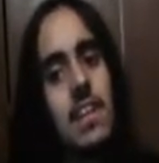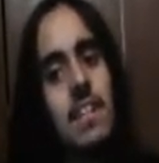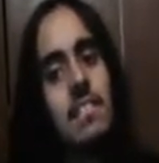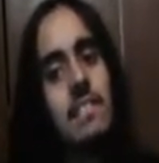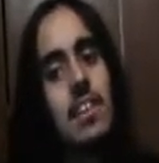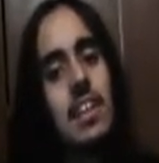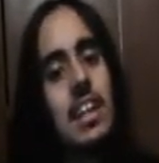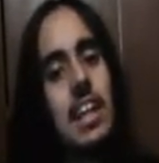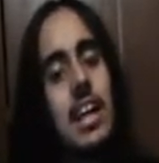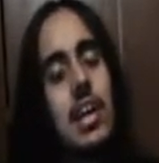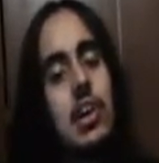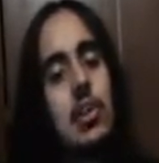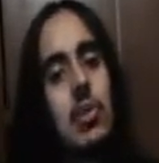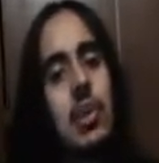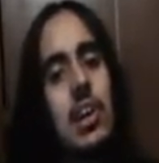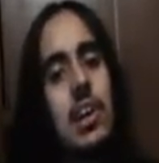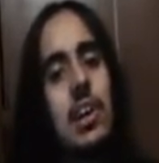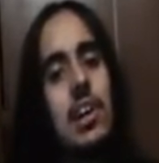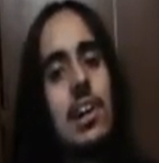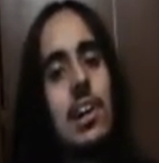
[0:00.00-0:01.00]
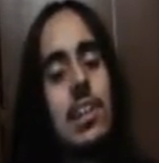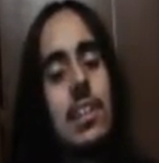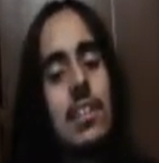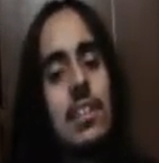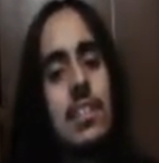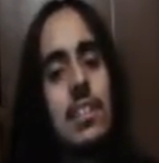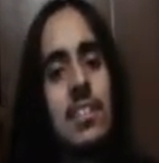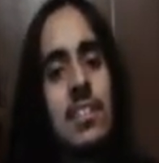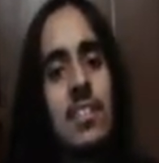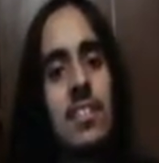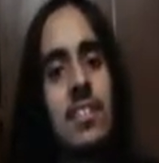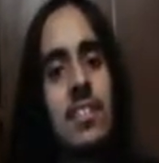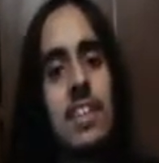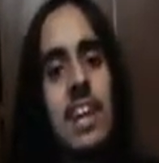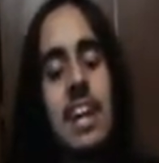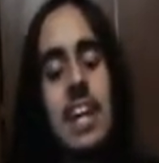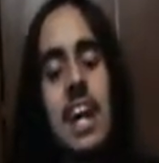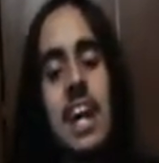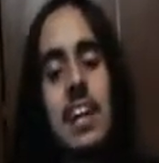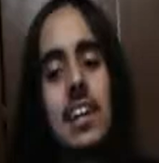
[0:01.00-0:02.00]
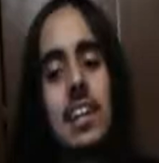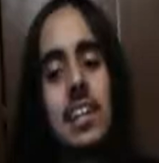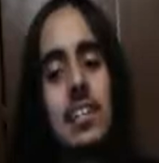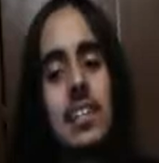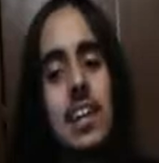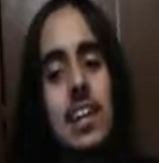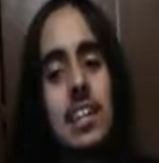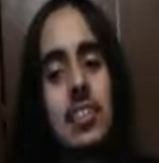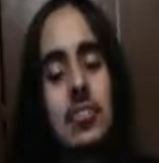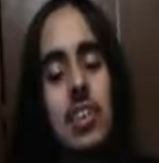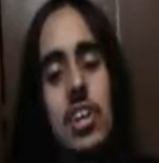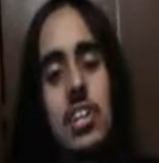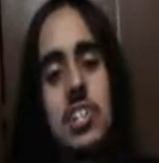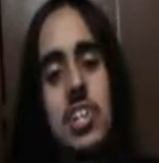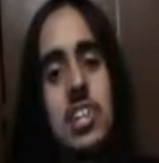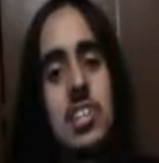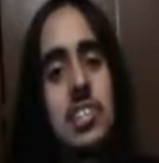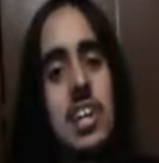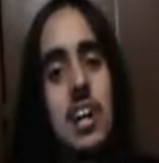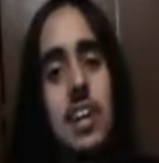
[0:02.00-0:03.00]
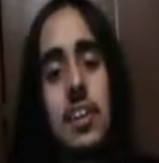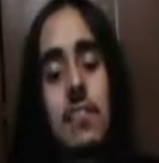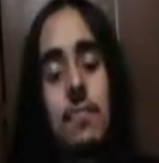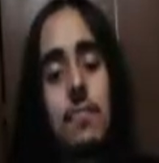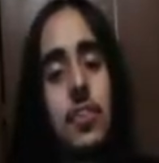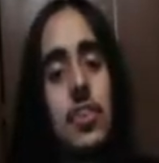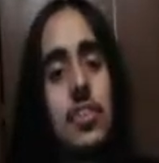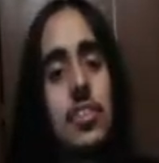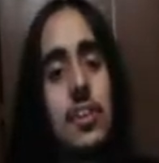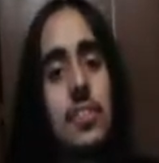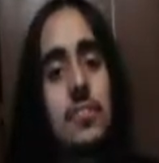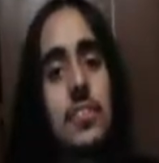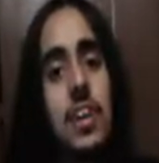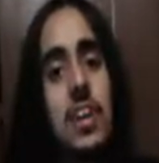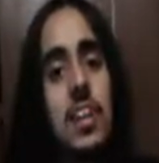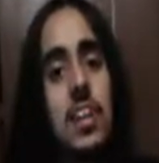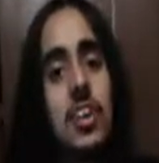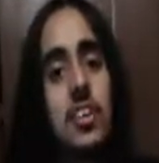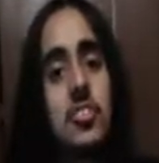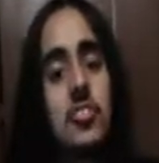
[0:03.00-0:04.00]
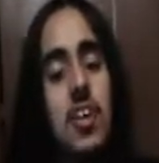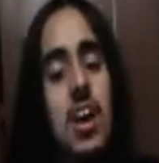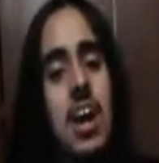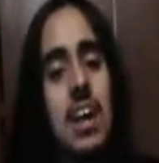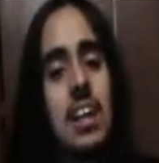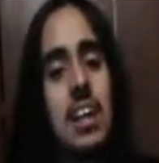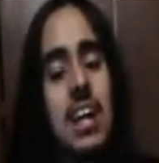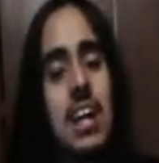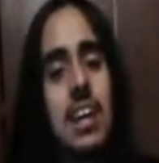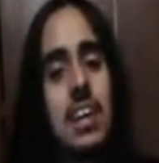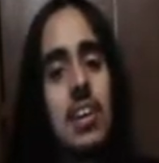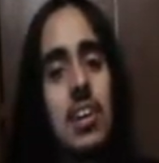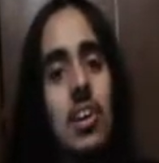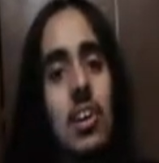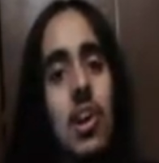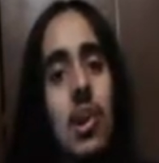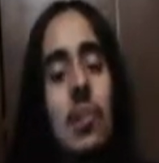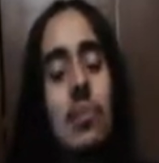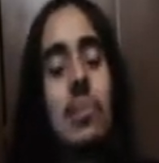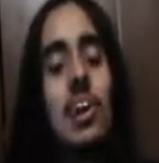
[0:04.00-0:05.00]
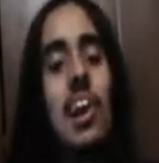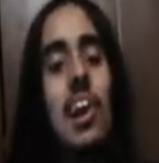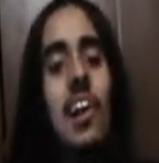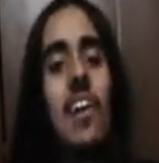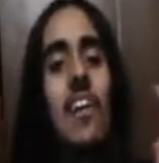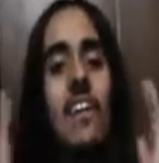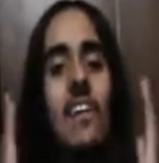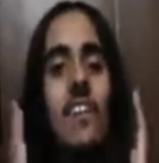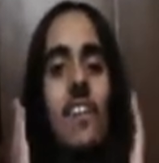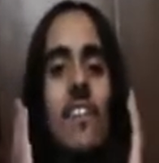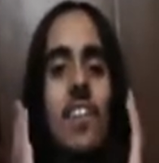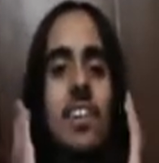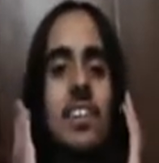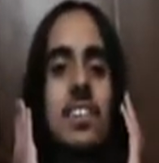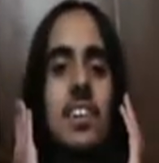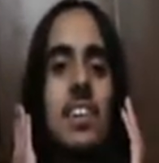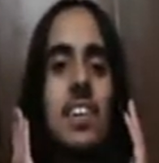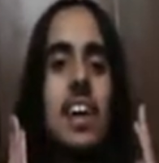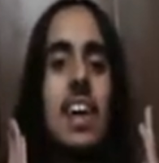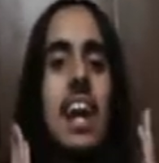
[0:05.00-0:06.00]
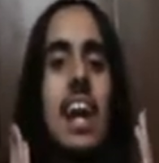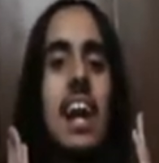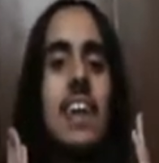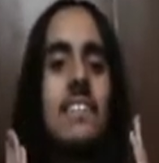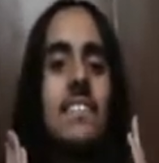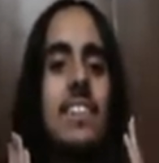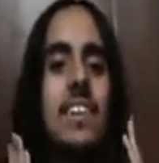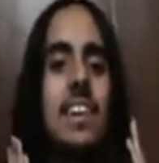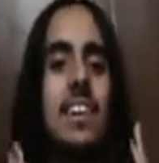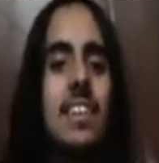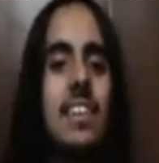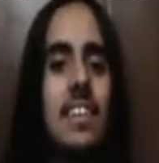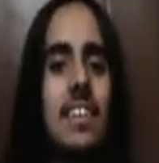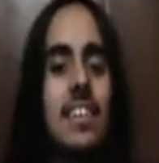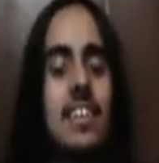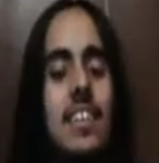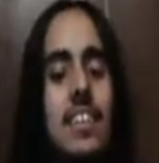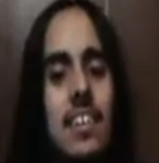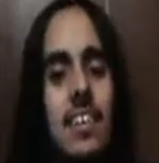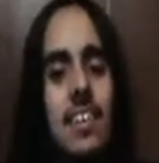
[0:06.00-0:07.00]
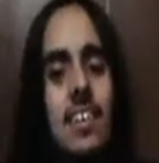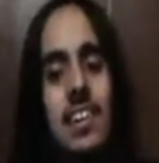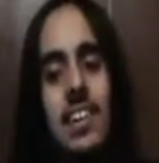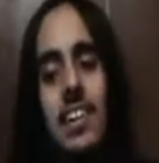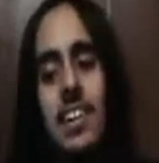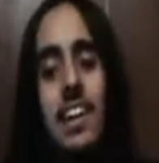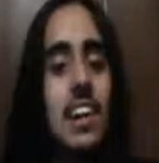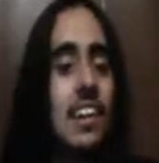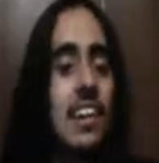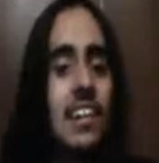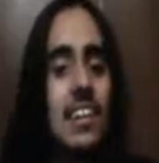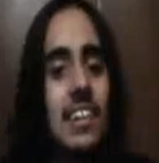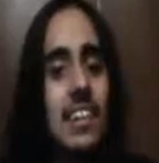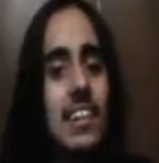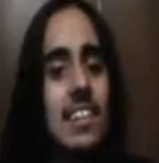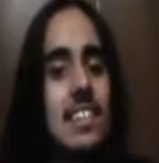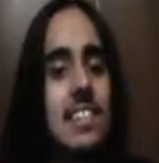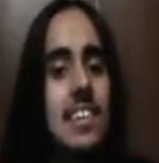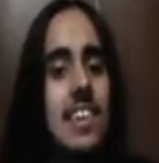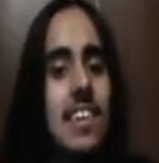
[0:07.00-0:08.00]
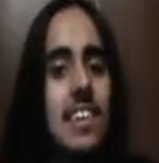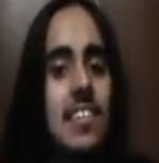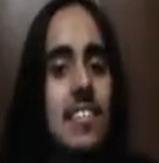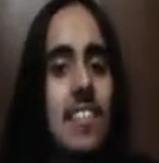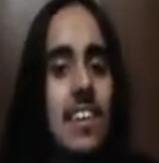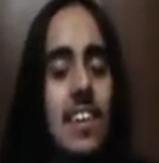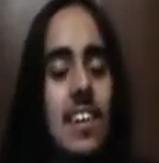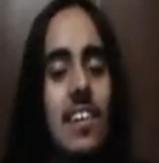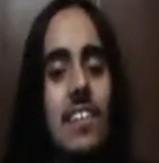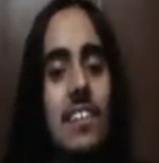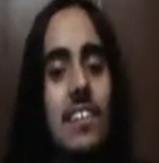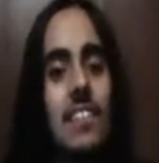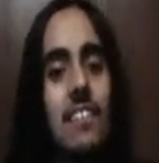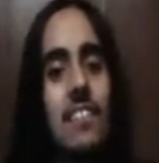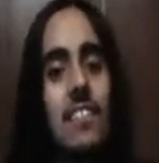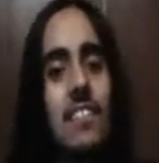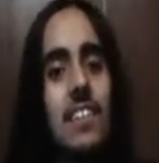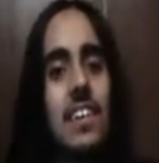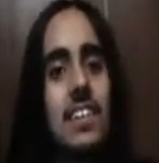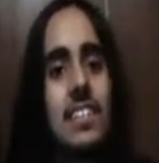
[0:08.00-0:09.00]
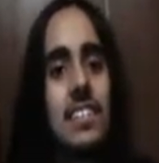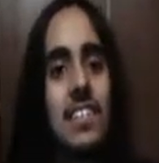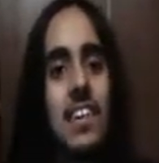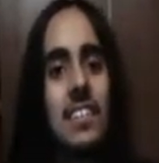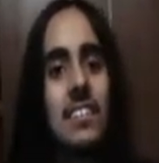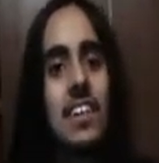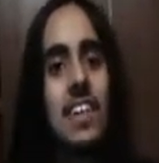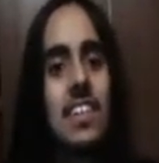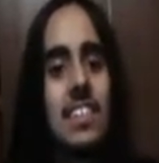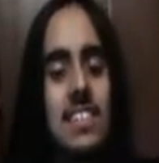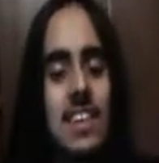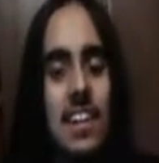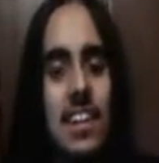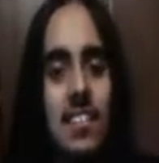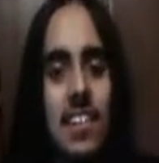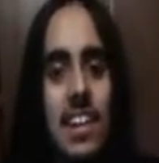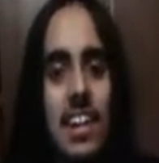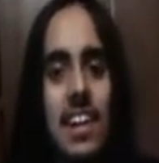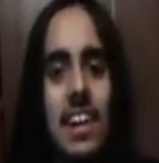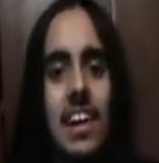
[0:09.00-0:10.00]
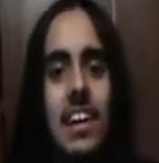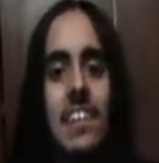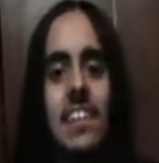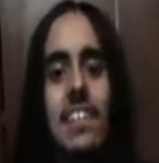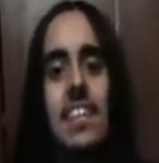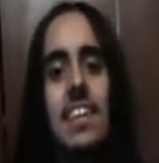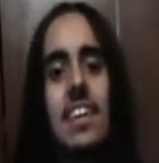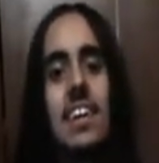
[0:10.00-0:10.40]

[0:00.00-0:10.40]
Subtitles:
But later on, Drake and Josh got confused of sending her to LA. Oh no, what's going to happen? Well, this is what I'm going to tell you right now.